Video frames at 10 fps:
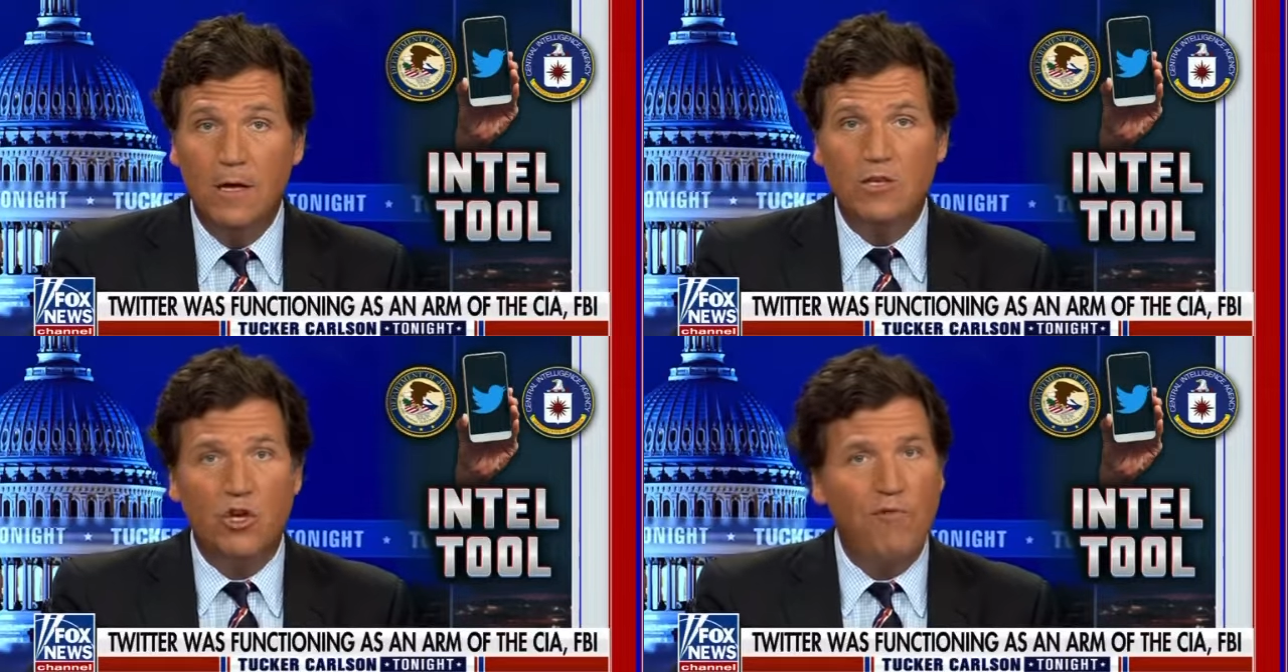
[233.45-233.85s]

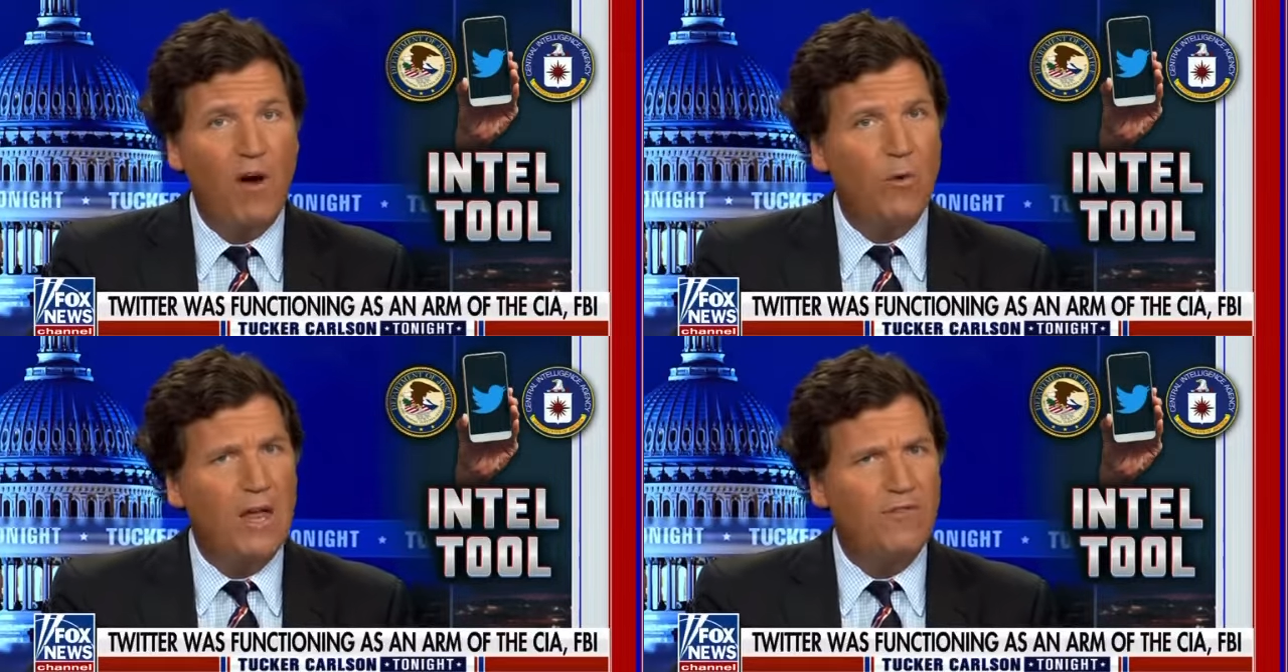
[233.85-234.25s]
So
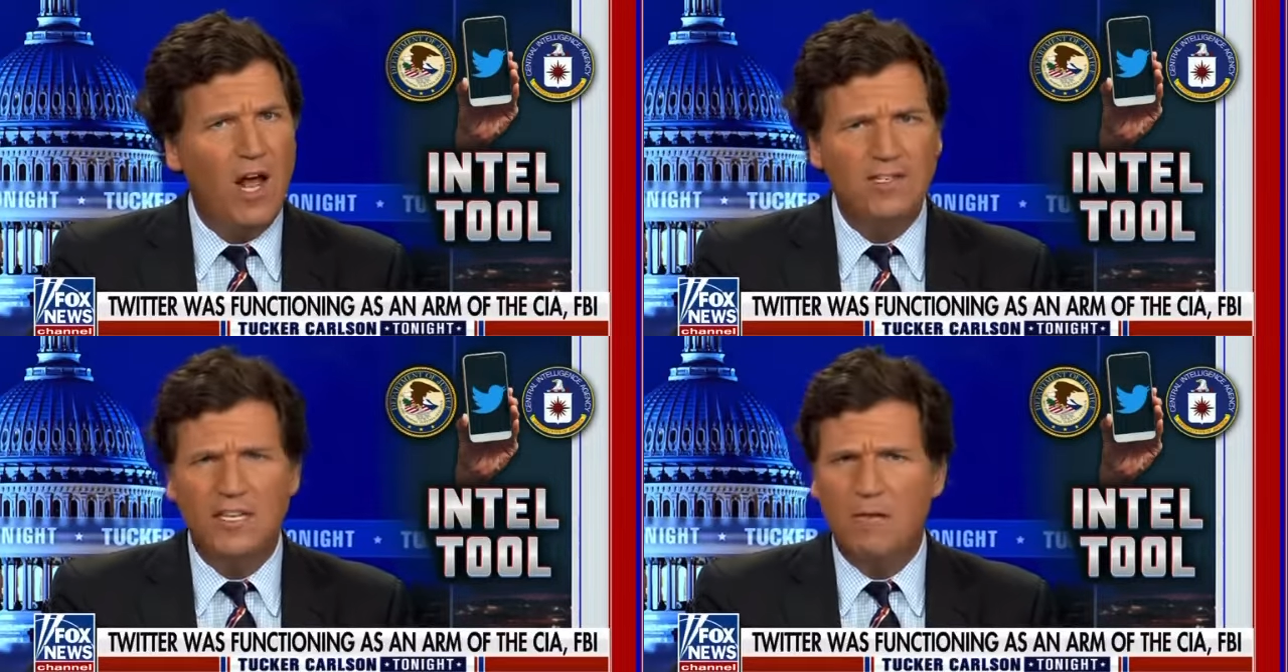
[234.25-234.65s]
far, we have
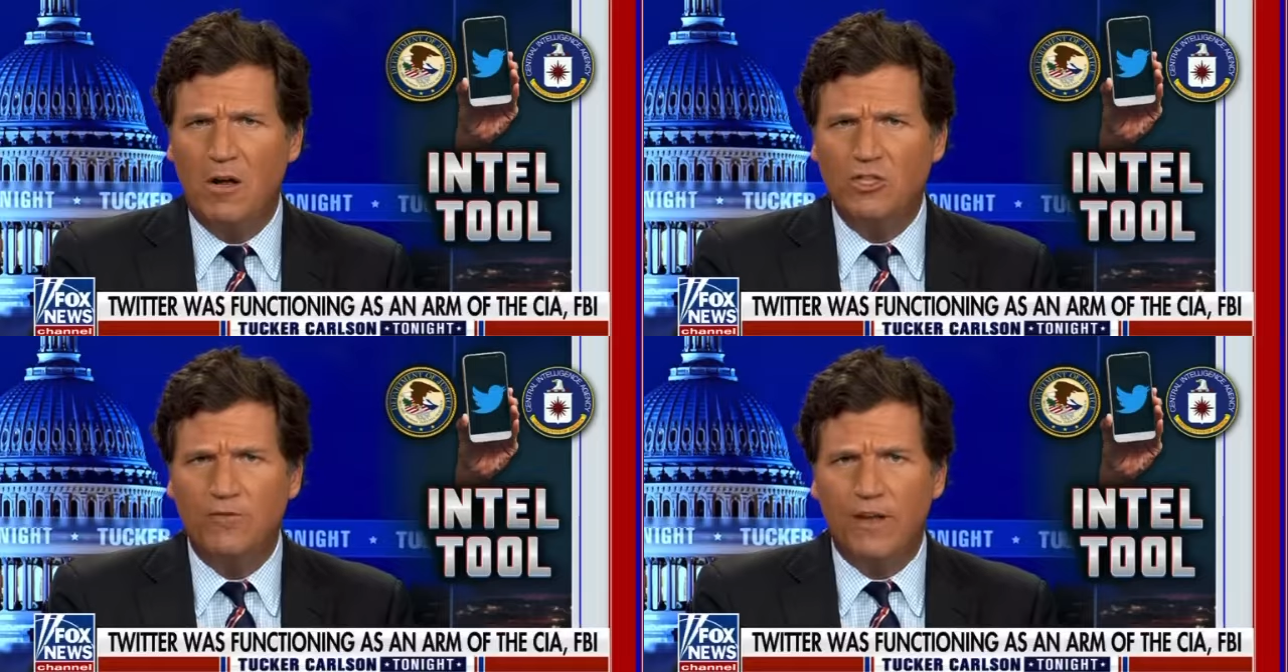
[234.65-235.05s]
not seen
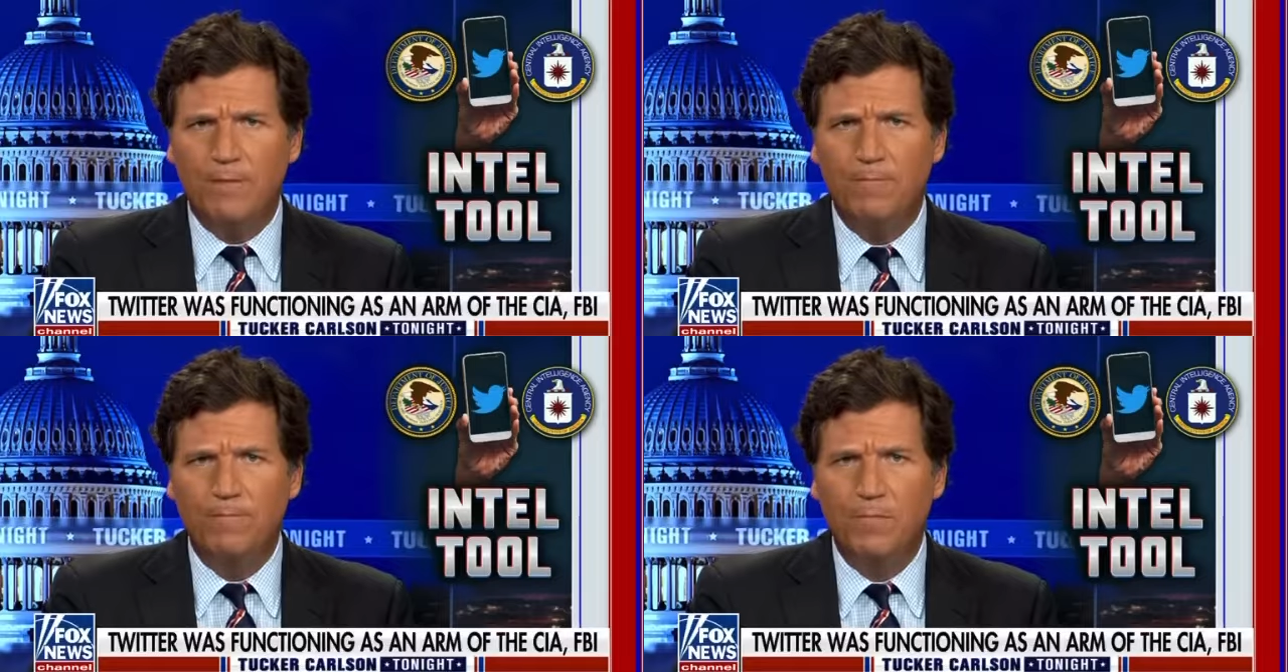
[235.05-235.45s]
much of
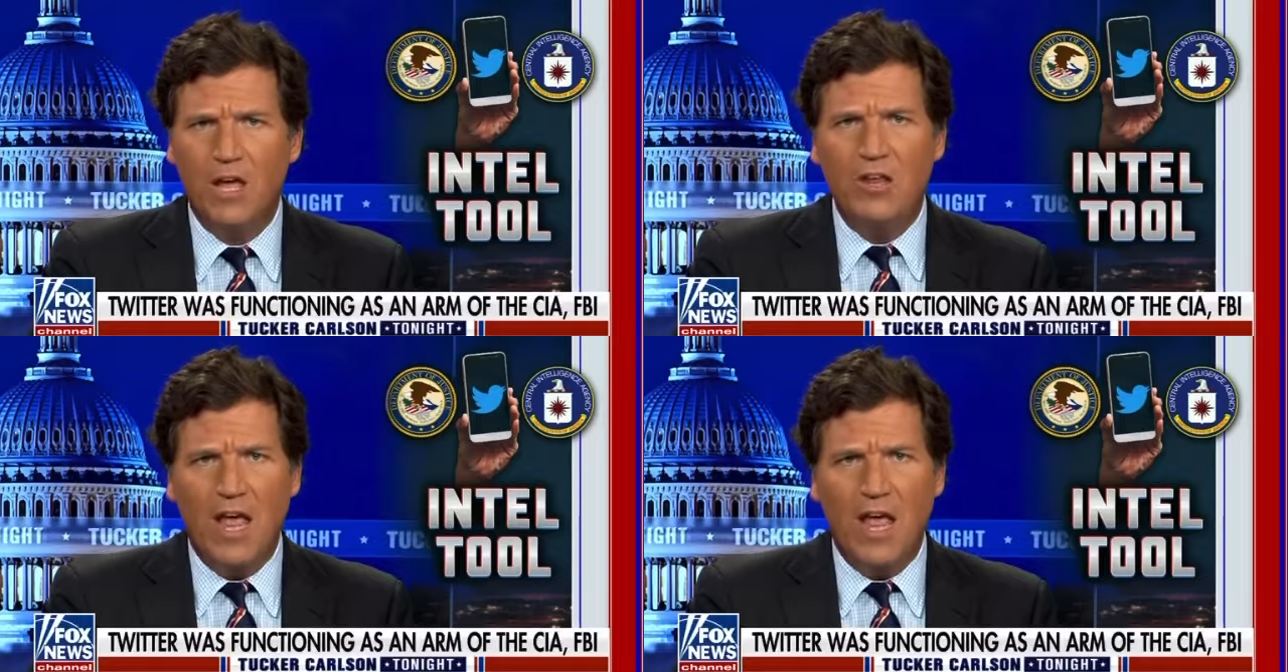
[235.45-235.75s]
it, and you